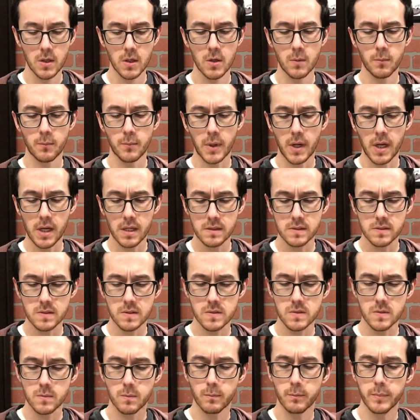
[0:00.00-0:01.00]
Boxes,
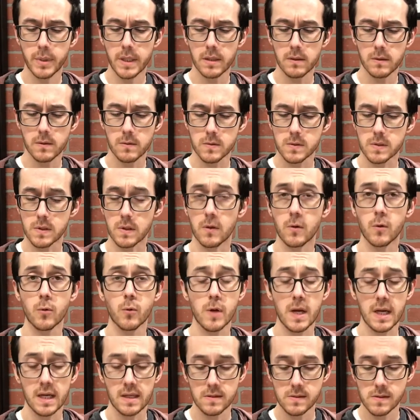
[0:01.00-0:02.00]
barrels, and
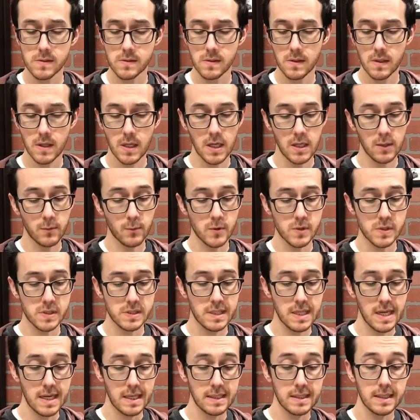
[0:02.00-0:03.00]
crates were
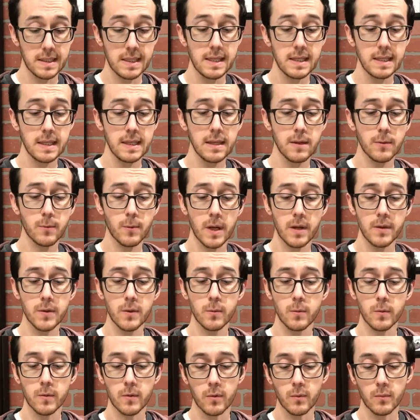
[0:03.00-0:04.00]
stacked neatly around the
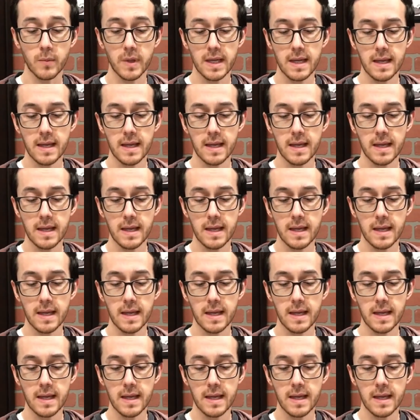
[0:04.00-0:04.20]
room,